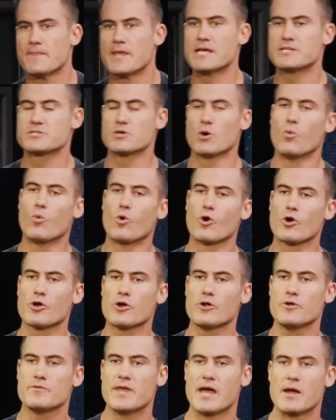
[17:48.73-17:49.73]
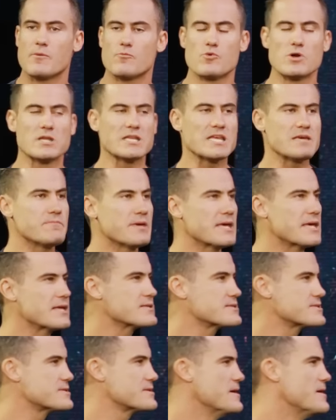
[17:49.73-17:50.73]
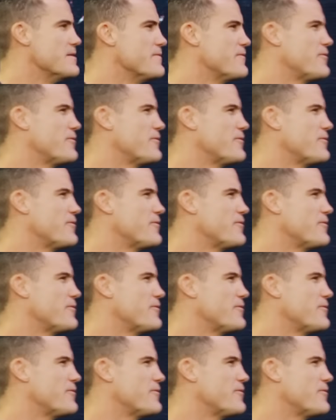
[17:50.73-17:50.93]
is a word that really means